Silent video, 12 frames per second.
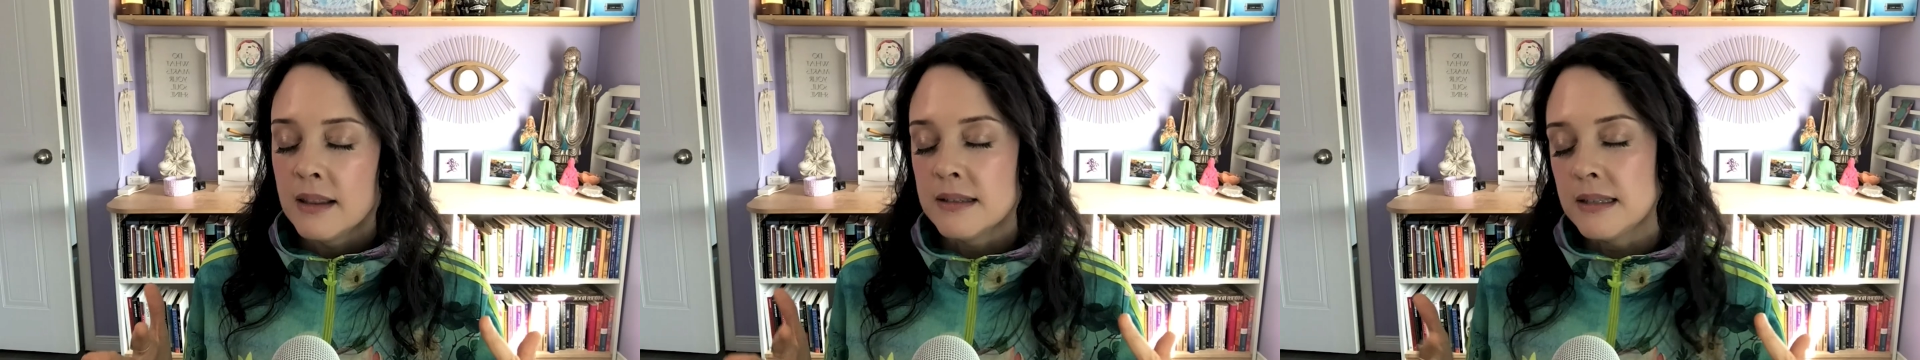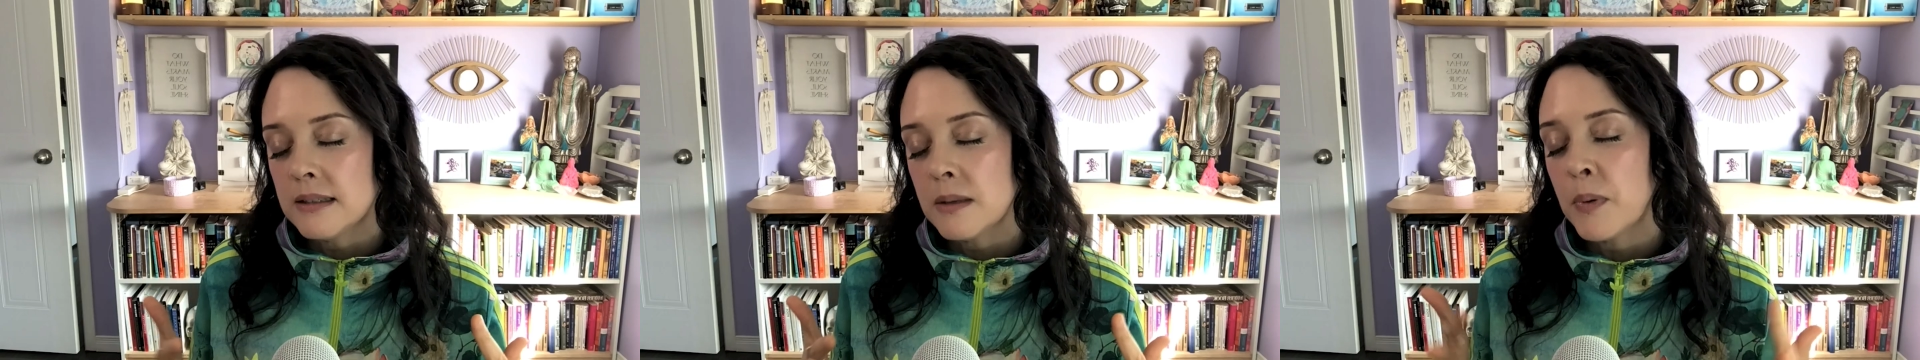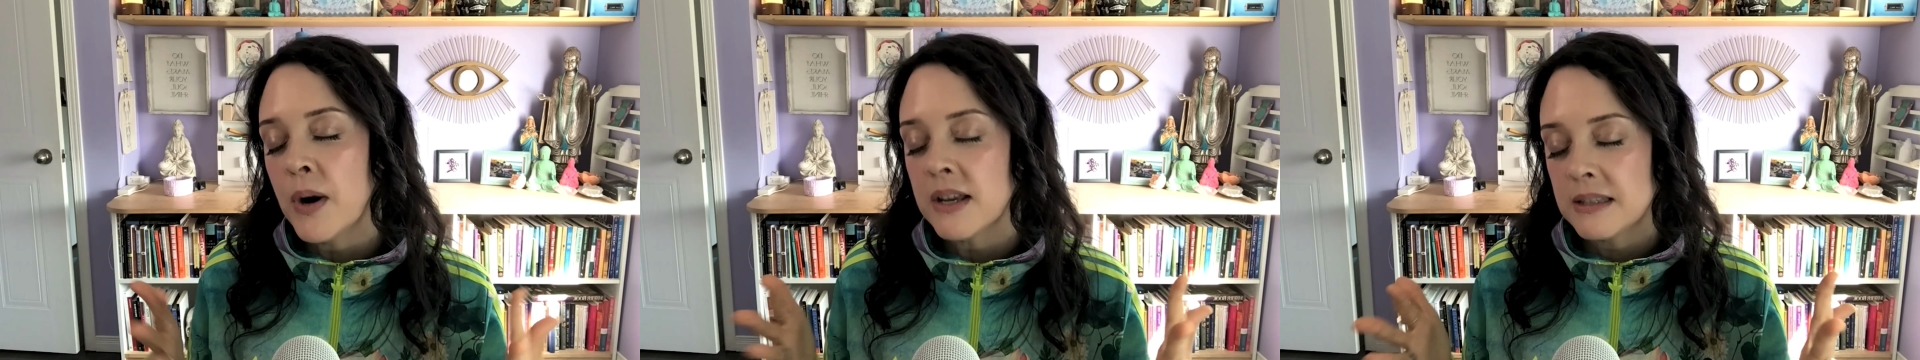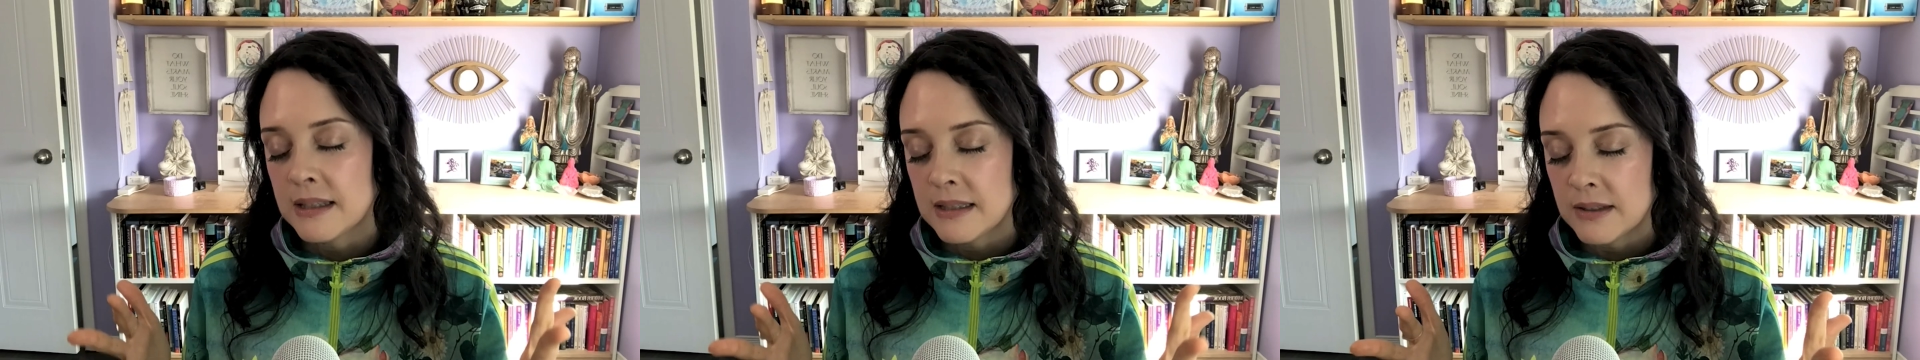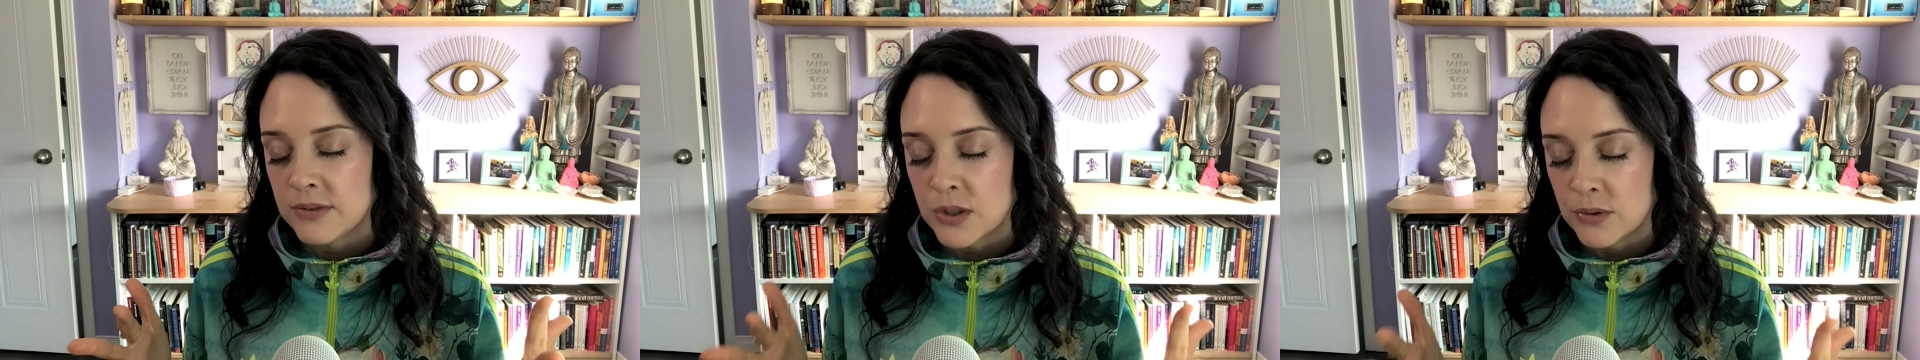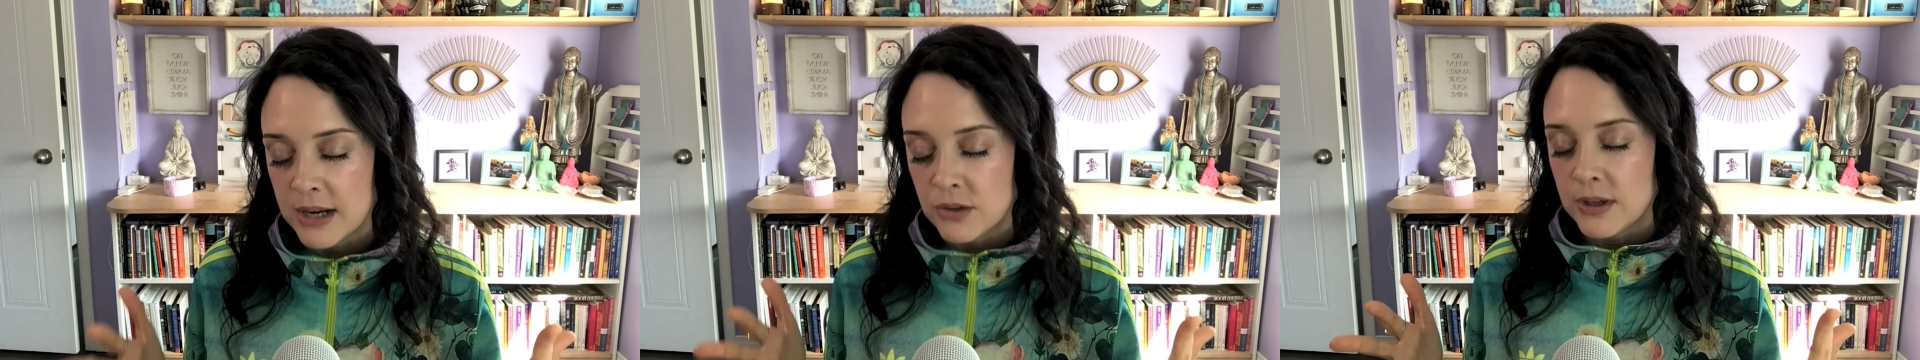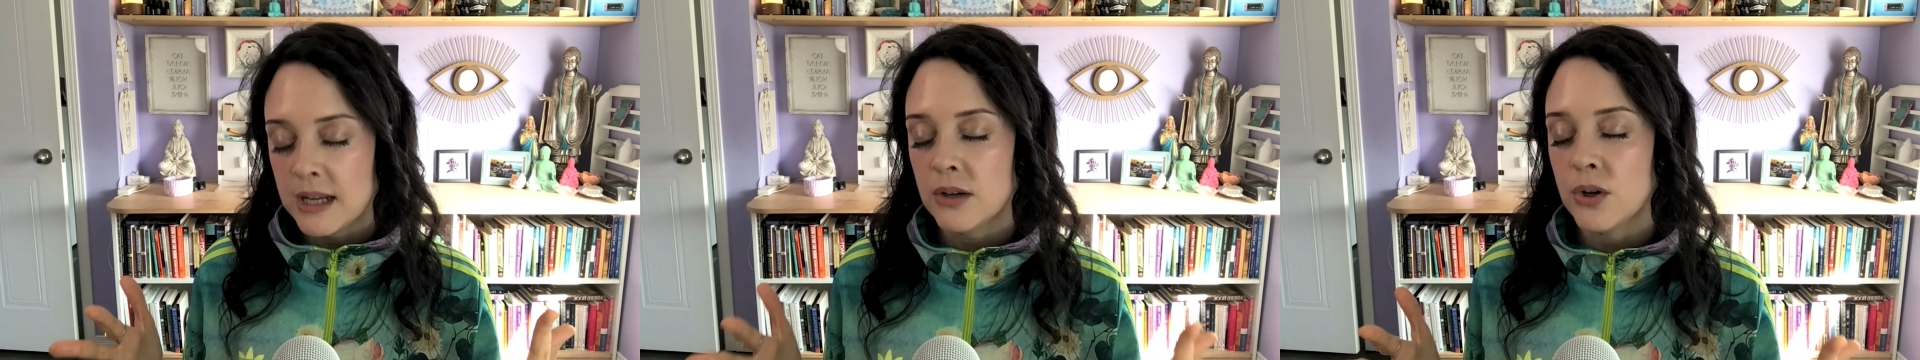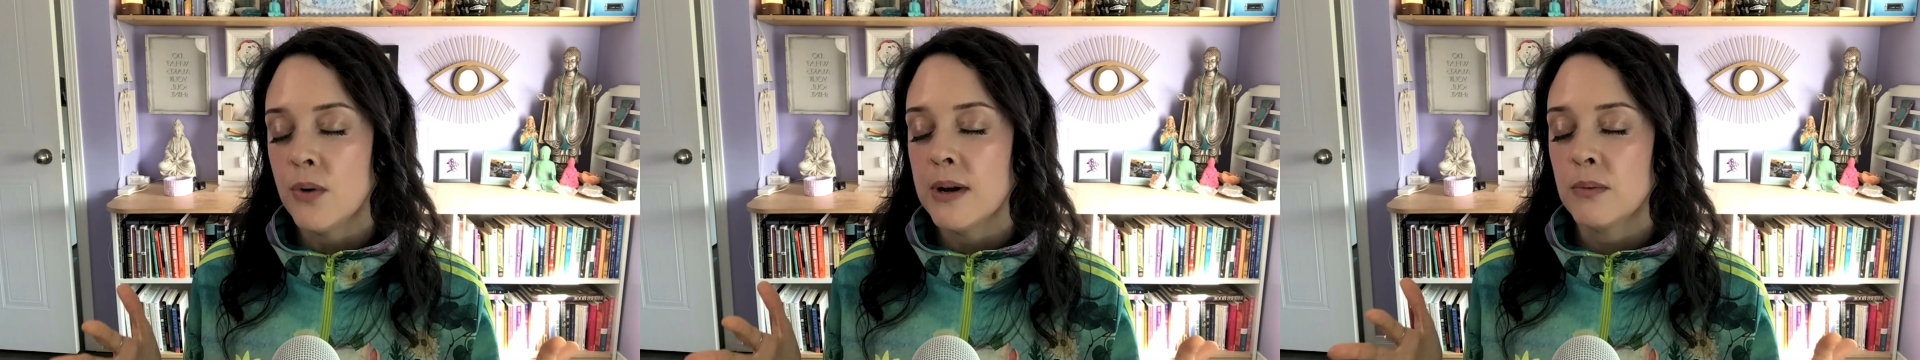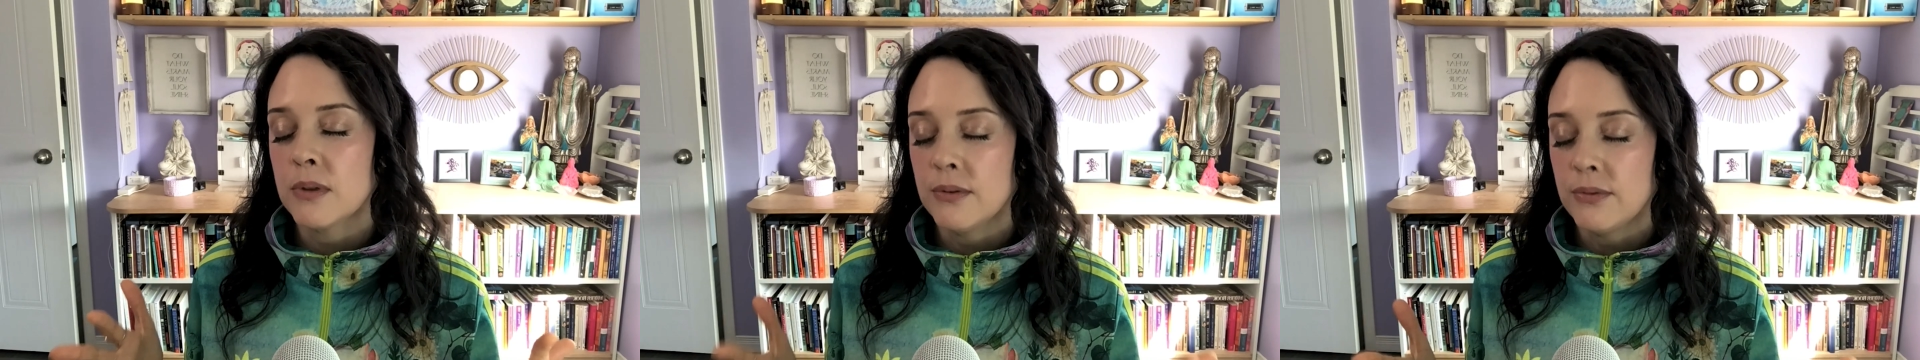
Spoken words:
This is the process of surrendering and going with the